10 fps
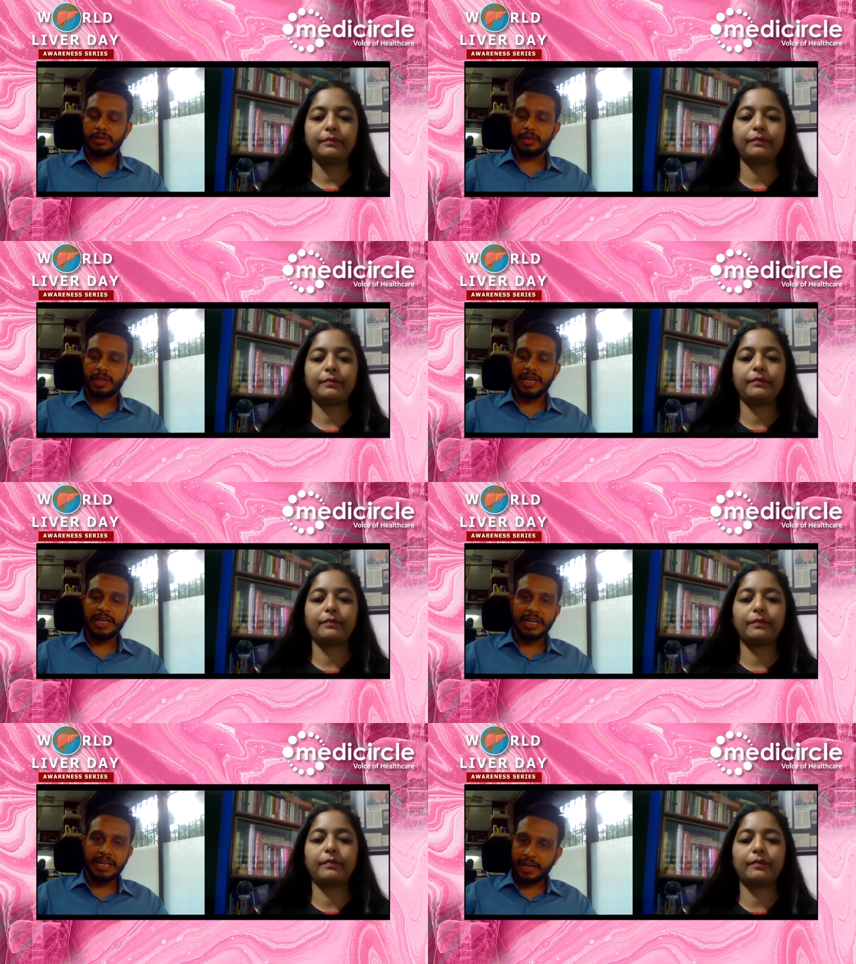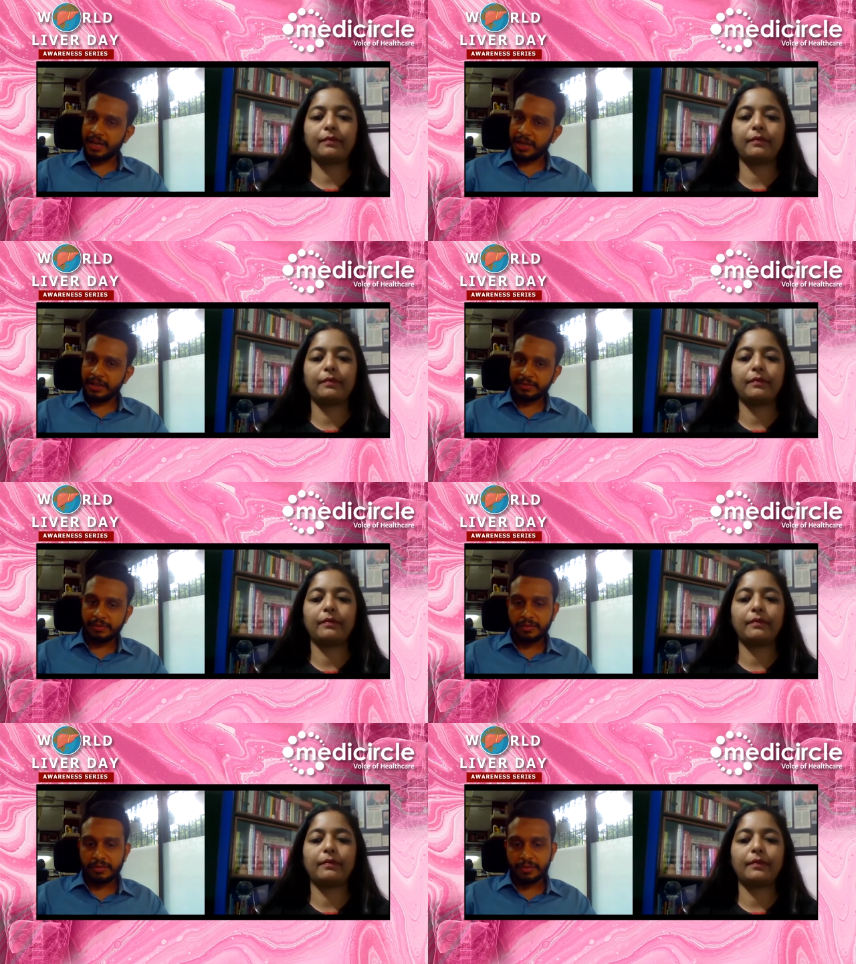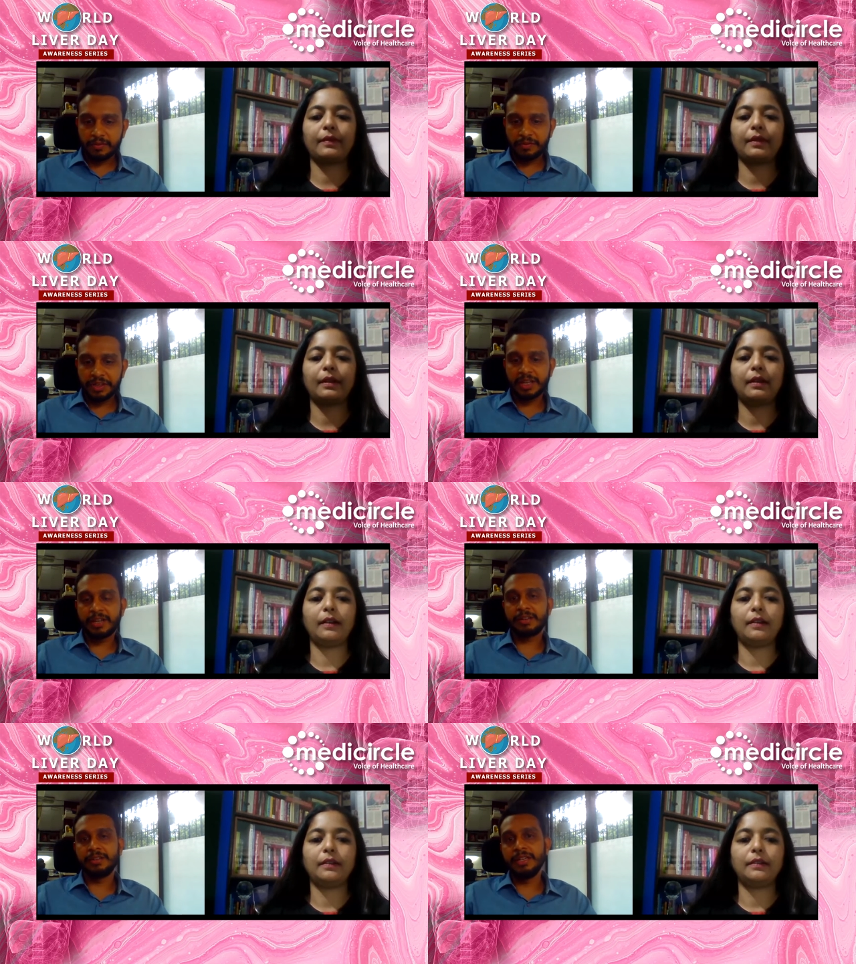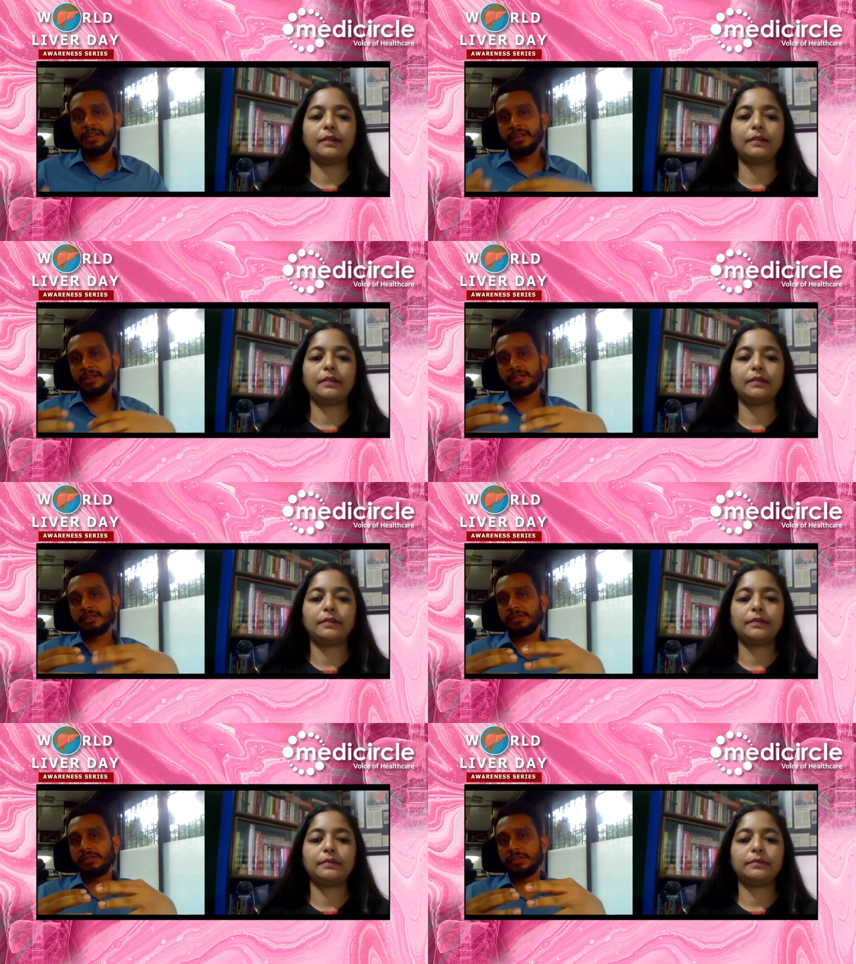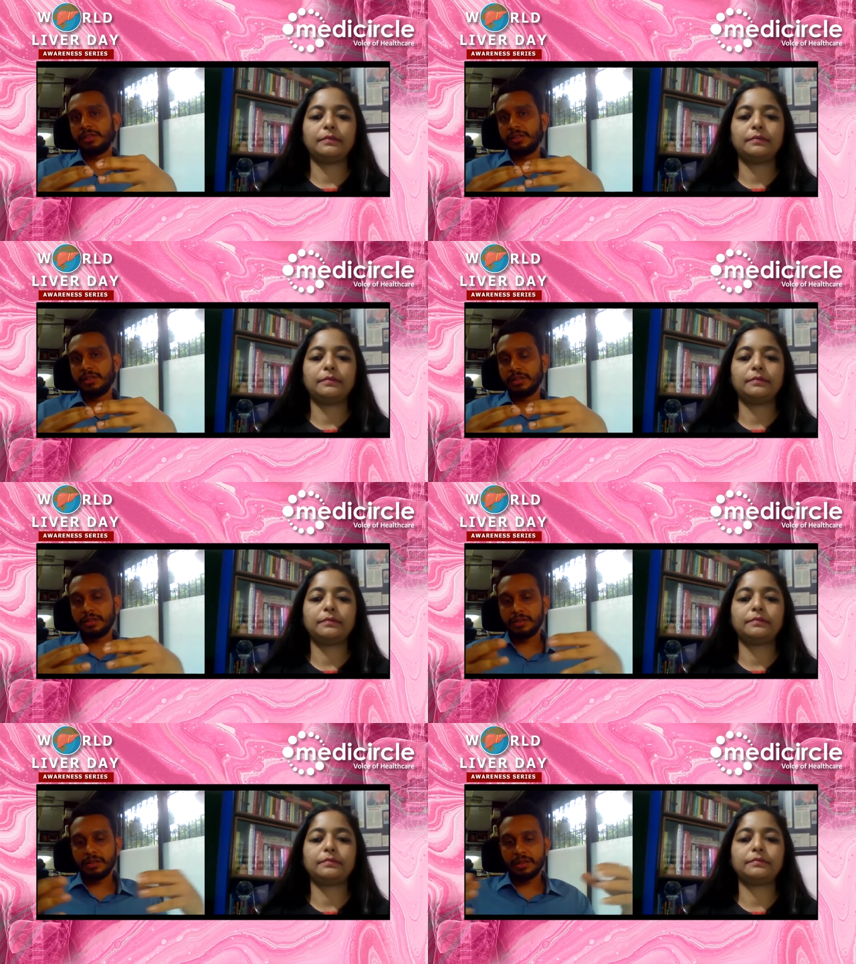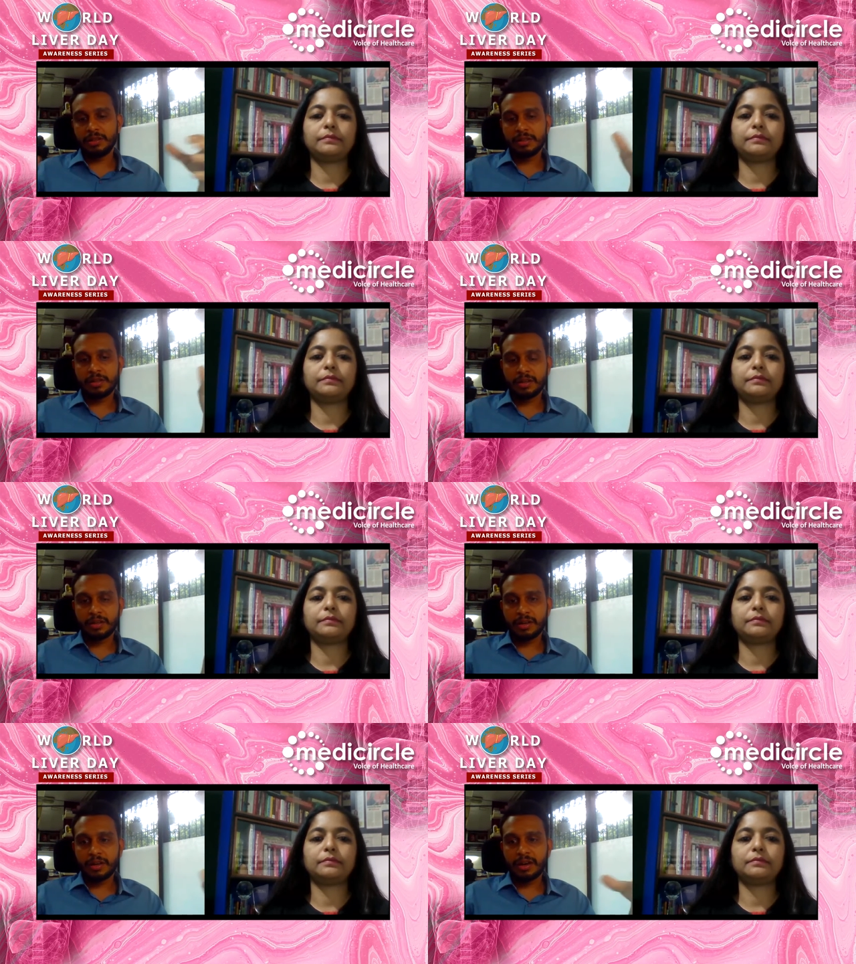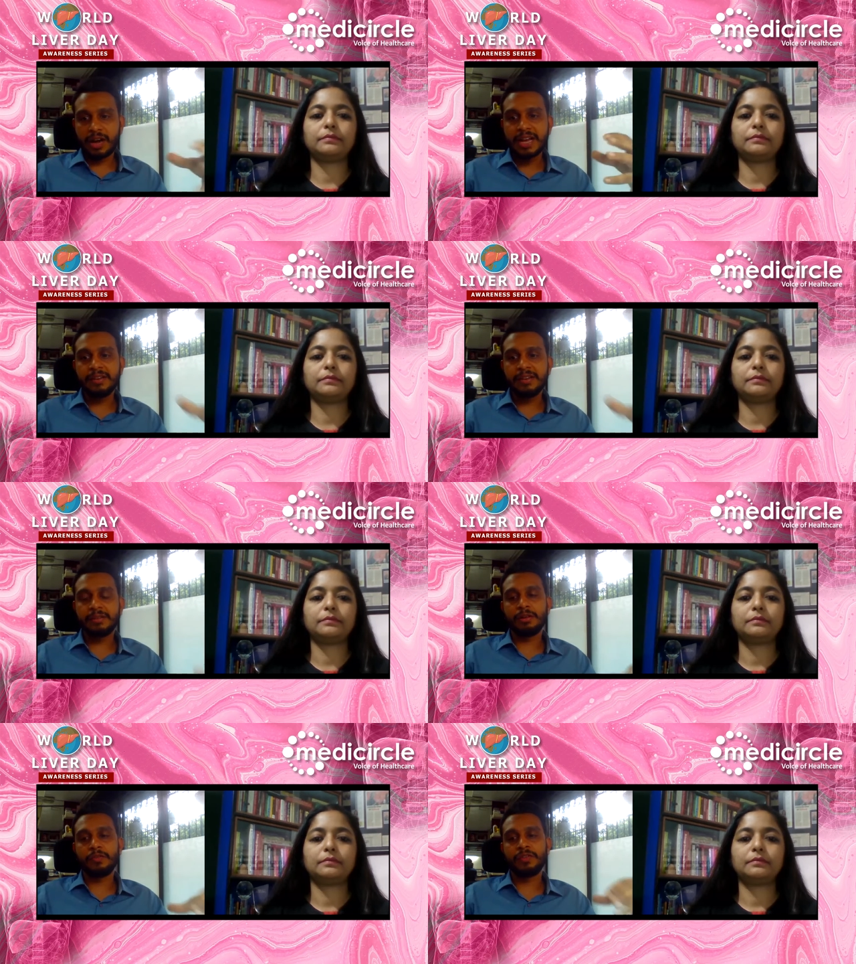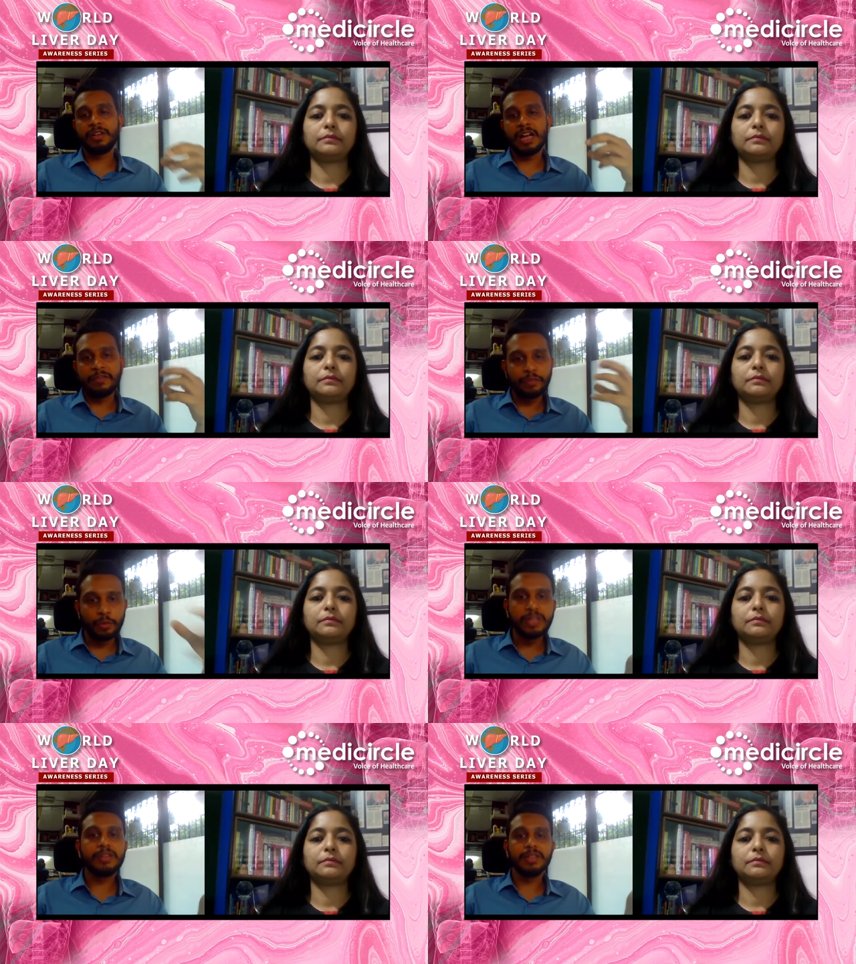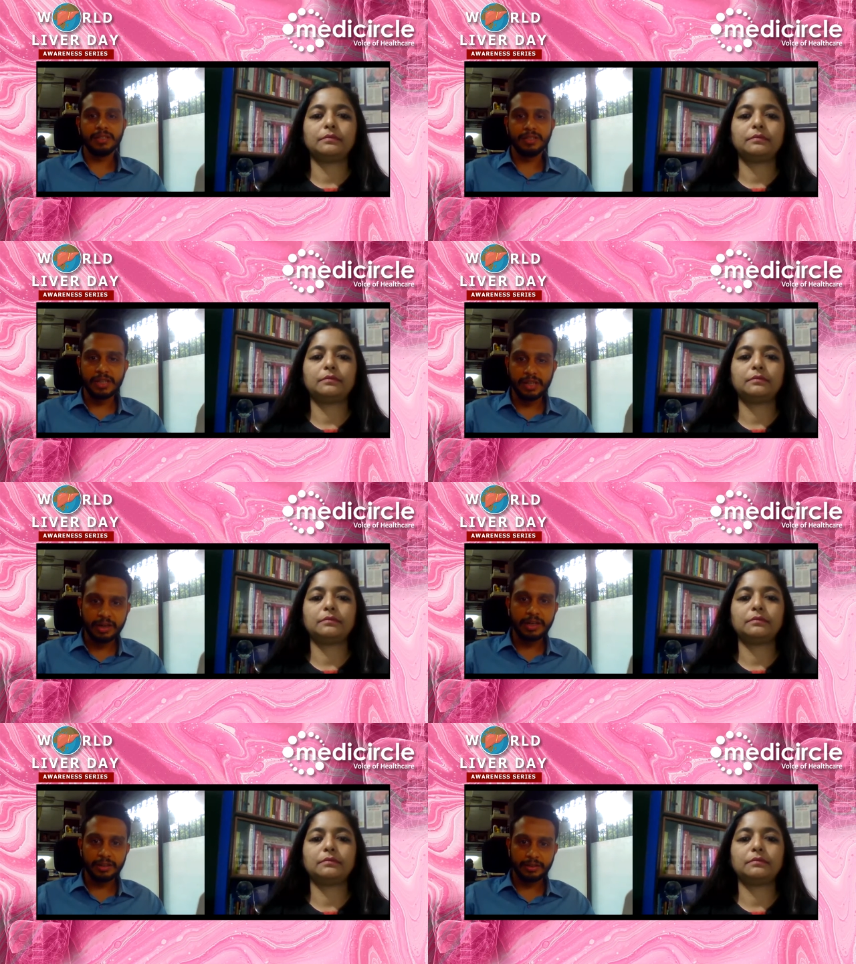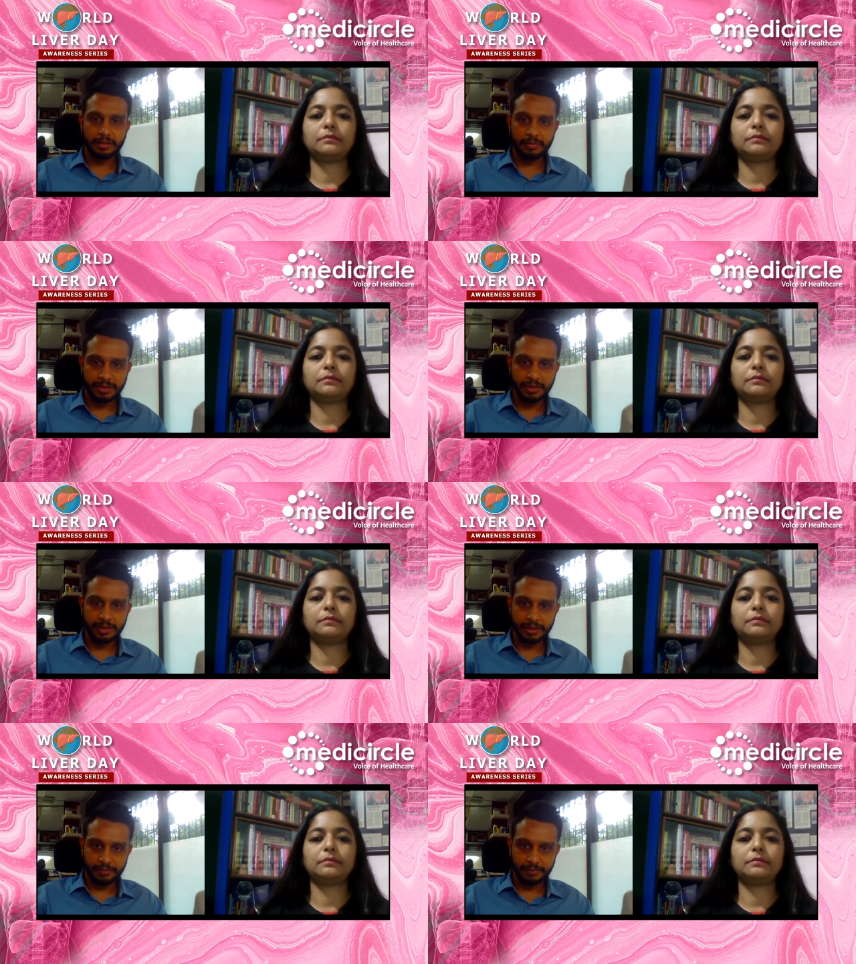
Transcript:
Speaker 1: uh, in India we are seeing uh, a rise of the affluency generally, basically.